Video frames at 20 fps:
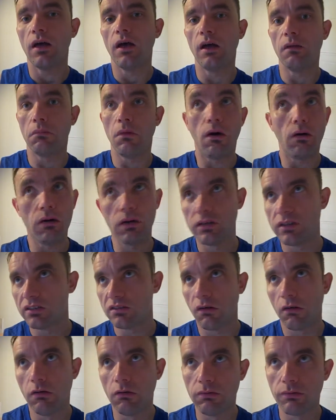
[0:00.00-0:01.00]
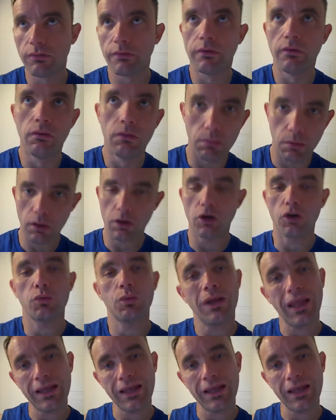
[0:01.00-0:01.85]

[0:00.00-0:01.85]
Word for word: And um, my holiday's over, and oh my god,